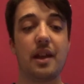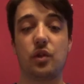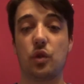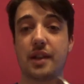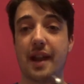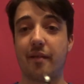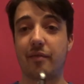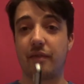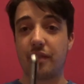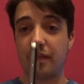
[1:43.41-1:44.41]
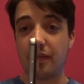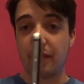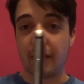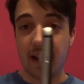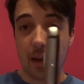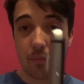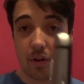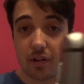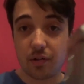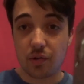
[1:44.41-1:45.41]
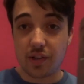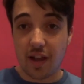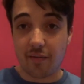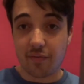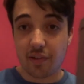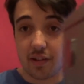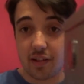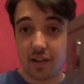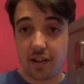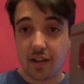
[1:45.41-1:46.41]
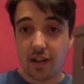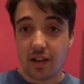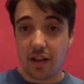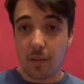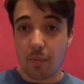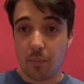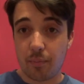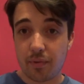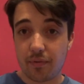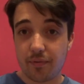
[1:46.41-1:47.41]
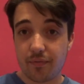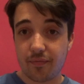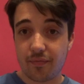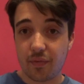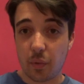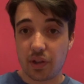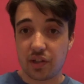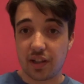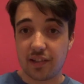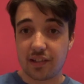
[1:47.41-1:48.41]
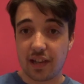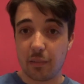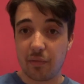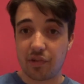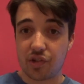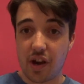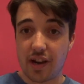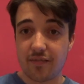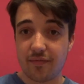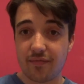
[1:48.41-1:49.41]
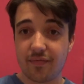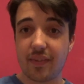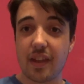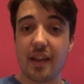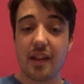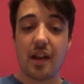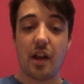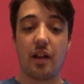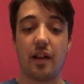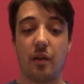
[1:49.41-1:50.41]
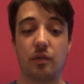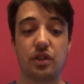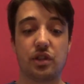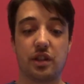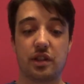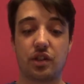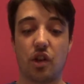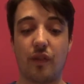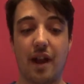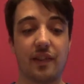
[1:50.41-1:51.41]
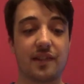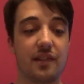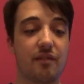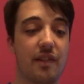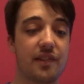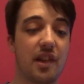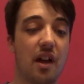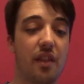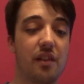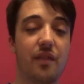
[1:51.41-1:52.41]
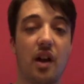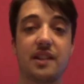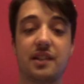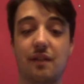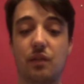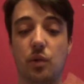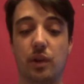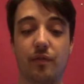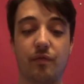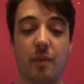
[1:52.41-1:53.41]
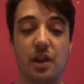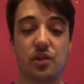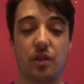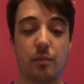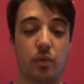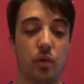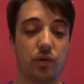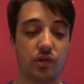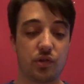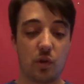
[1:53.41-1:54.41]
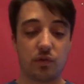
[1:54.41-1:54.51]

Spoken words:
The camera does have a bump, which is a little bit frustrating. Let's just go around the side of the device to give you all the information on the ports and stuff.